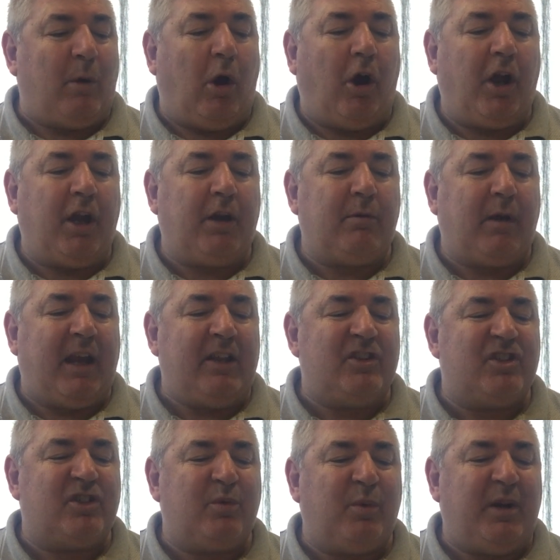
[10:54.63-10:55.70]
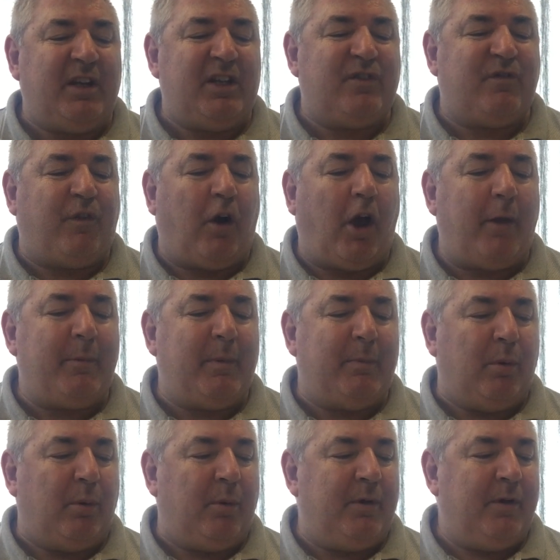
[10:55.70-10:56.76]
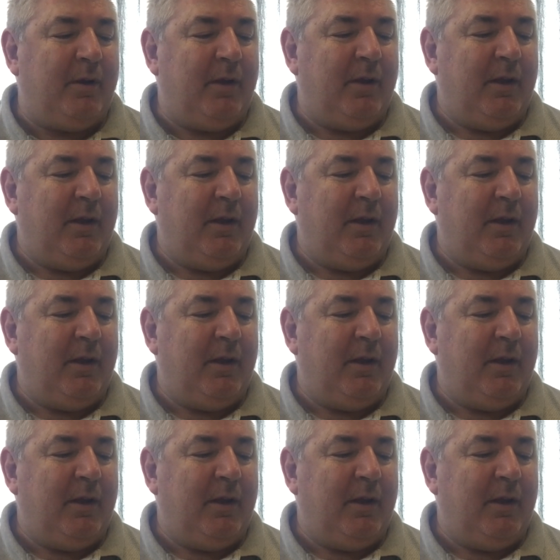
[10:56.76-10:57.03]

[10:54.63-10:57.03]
high-grade Swedish fiberboard